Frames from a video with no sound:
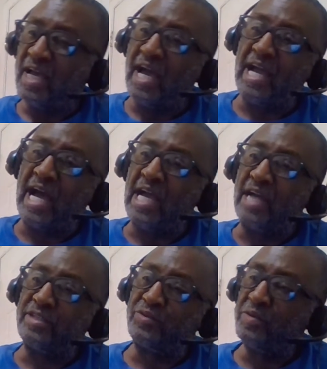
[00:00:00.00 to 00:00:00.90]
I
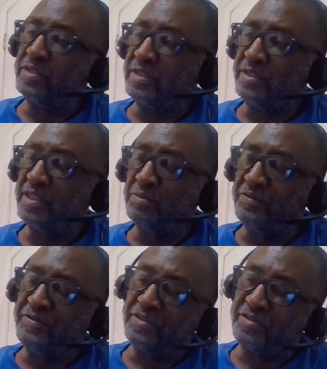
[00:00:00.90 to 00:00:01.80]
just wanted to deal
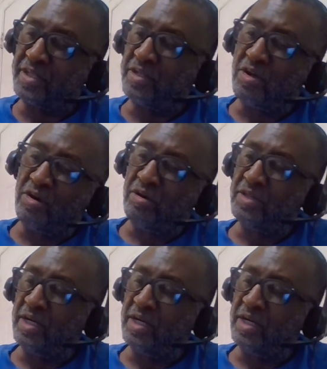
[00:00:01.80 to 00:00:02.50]
with this thing called